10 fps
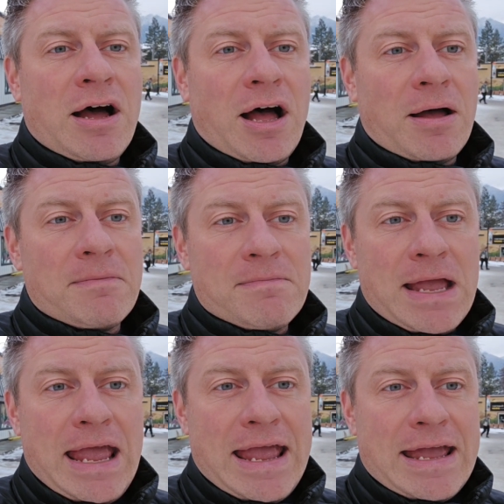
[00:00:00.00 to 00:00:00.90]
Um,
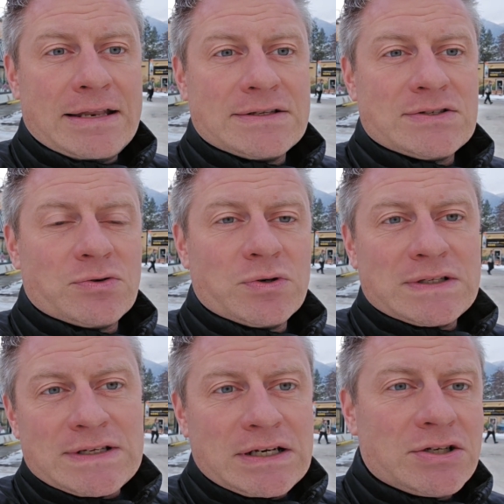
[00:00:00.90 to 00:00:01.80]
and so
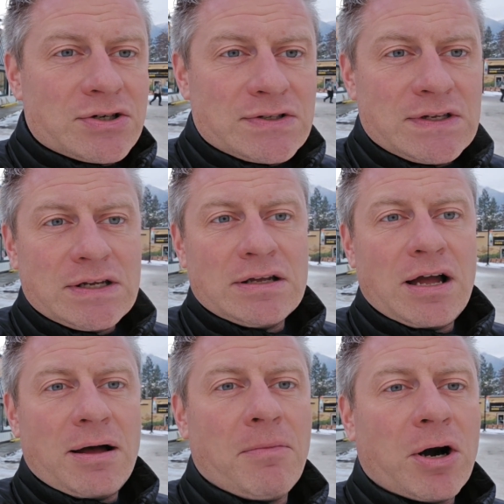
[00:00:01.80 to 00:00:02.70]
it's an interesting
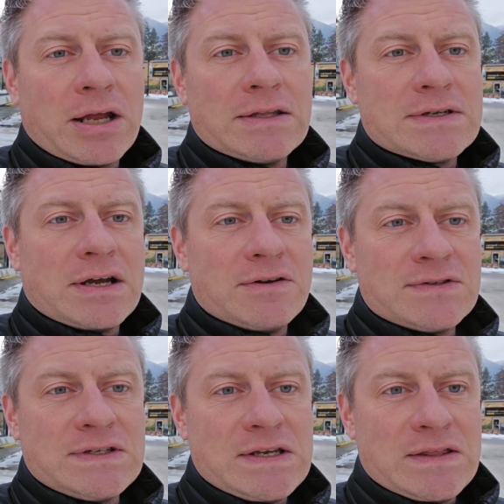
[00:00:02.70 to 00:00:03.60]
uh, market to kind of
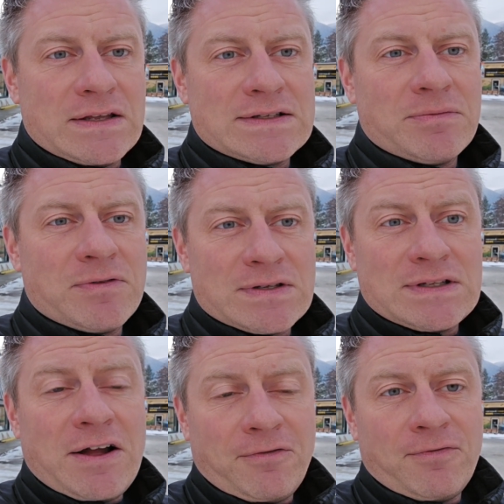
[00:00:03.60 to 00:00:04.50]
see that some of the
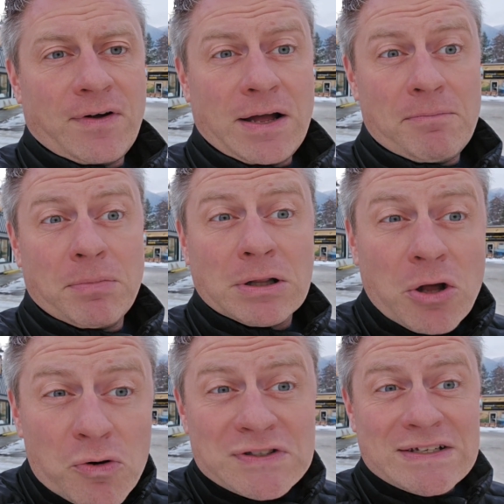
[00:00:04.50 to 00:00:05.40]
stuff uh,
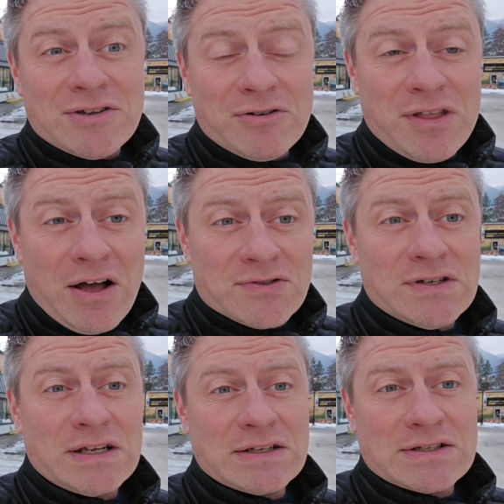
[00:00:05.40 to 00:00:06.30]
below
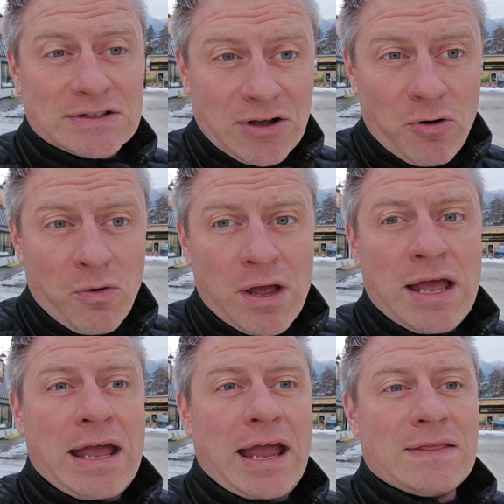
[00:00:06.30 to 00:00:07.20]
600,000 is slow
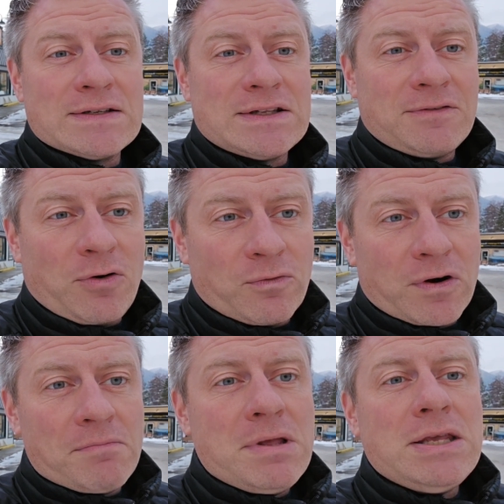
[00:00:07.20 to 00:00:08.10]
and the stuff
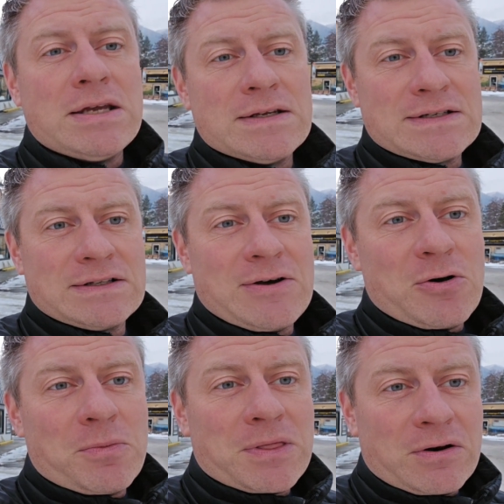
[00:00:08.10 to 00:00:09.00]
over a million is
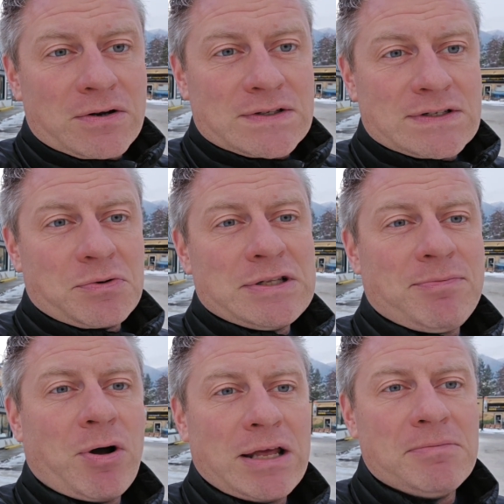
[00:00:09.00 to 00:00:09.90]
slow, but there is a sweet
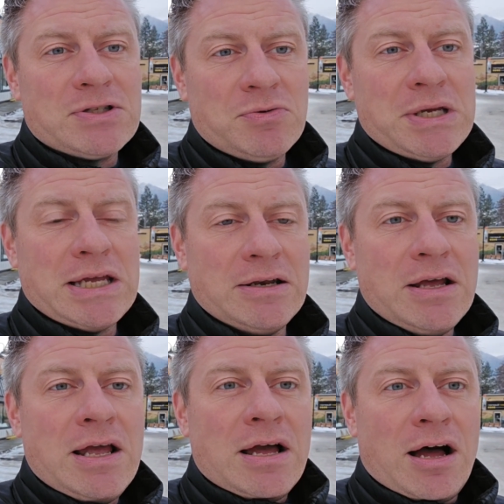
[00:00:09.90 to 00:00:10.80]
spot in between,
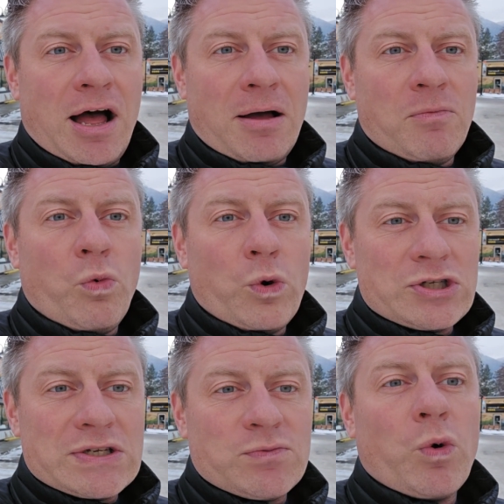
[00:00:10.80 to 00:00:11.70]
um,
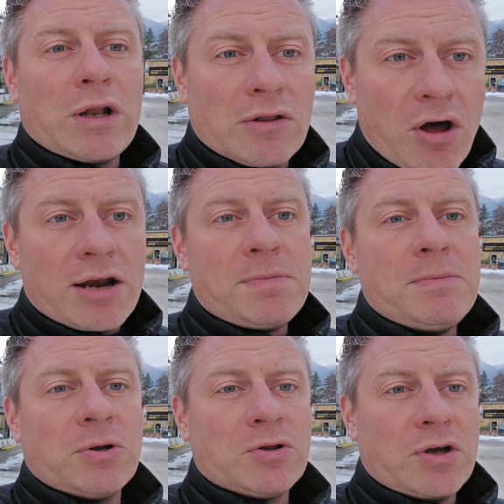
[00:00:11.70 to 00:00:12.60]
which is what a lot of
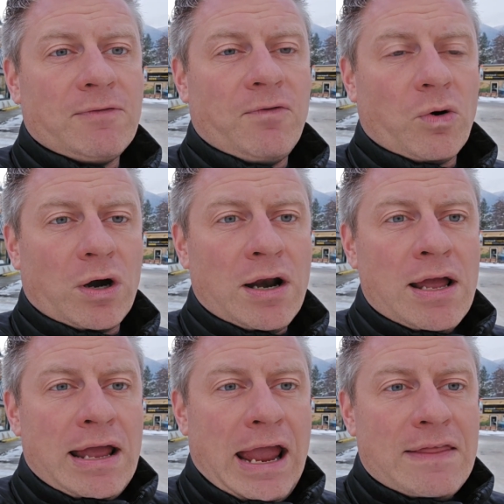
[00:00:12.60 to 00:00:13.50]
people are looking for.
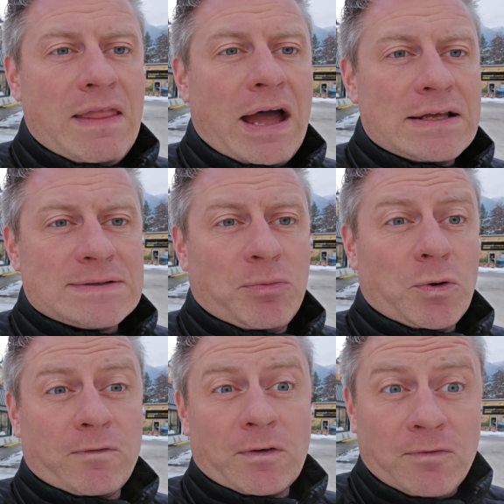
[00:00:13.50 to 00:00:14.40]
And that is
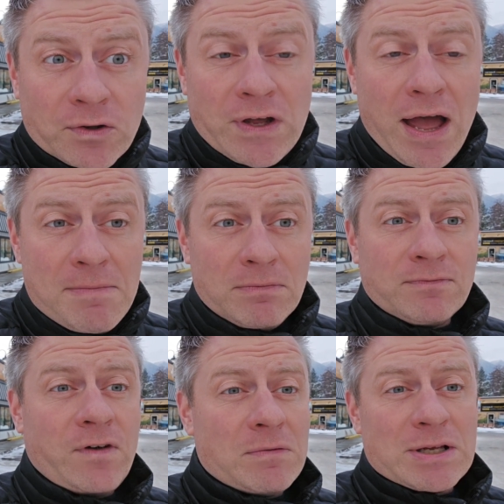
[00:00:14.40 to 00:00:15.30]
both for full time,
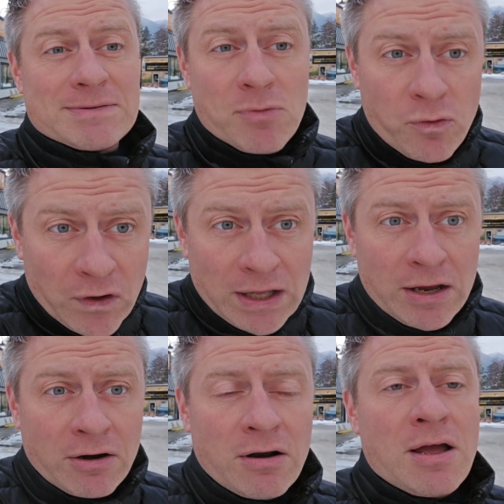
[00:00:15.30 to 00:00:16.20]
families moving
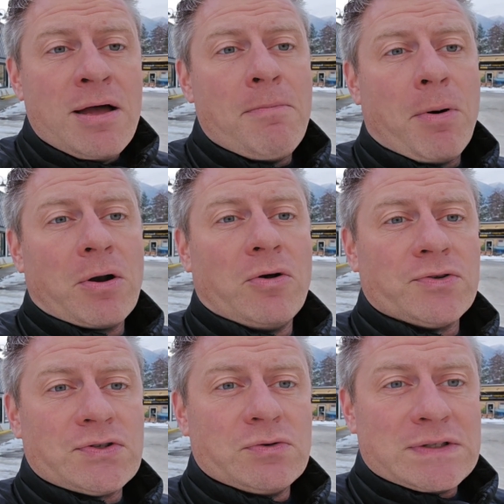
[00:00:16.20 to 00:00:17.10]
here, but
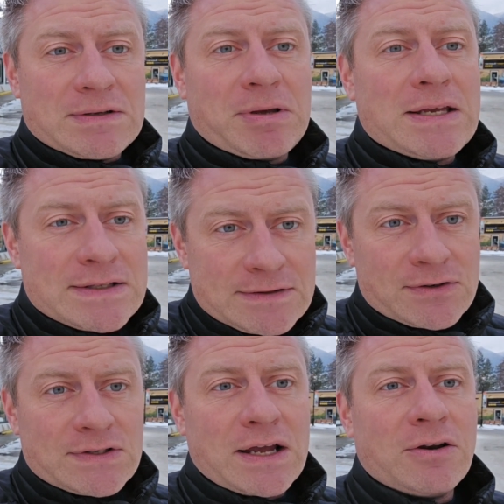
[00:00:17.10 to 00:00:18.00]
also in some cases
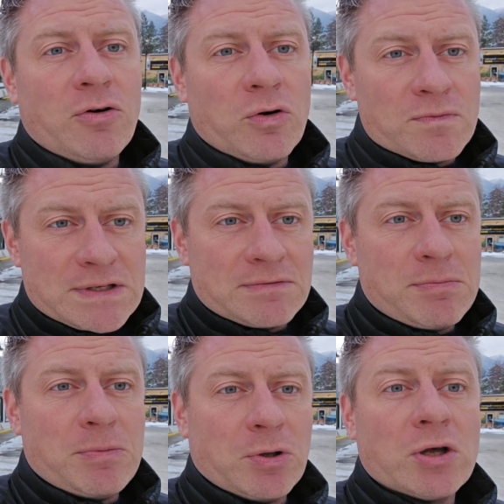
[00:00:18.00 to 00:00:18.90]
for second homes and
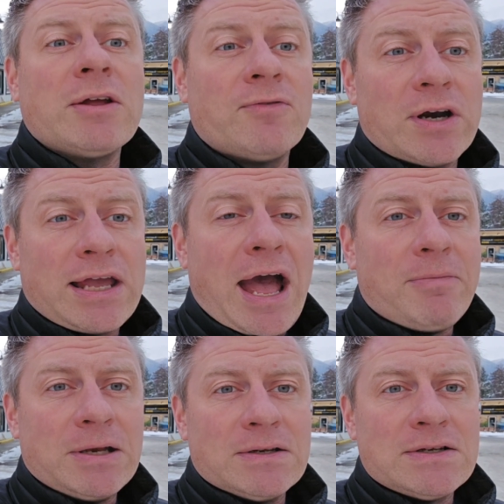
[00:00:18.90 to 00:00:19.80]
people looking for a
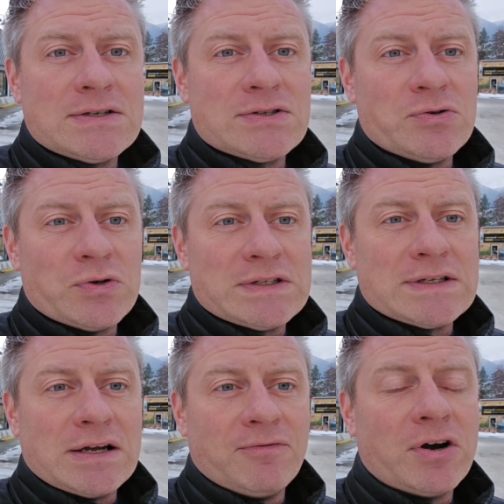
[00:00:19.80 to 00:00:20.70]
cabin. So it's
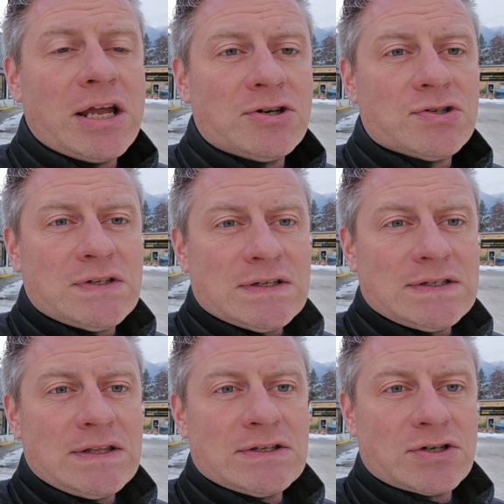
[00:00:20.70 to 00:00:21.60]
uh, very interesting to
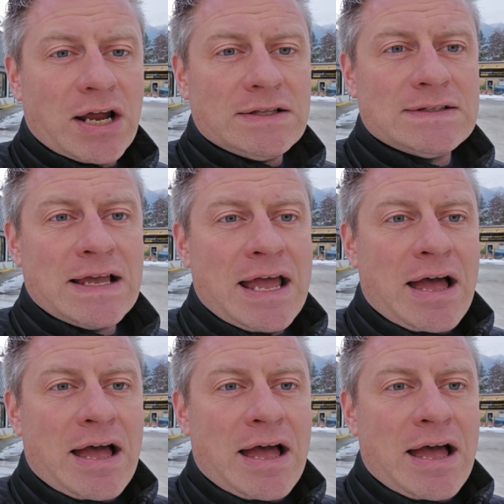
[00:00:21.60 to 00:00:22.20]
see these trends.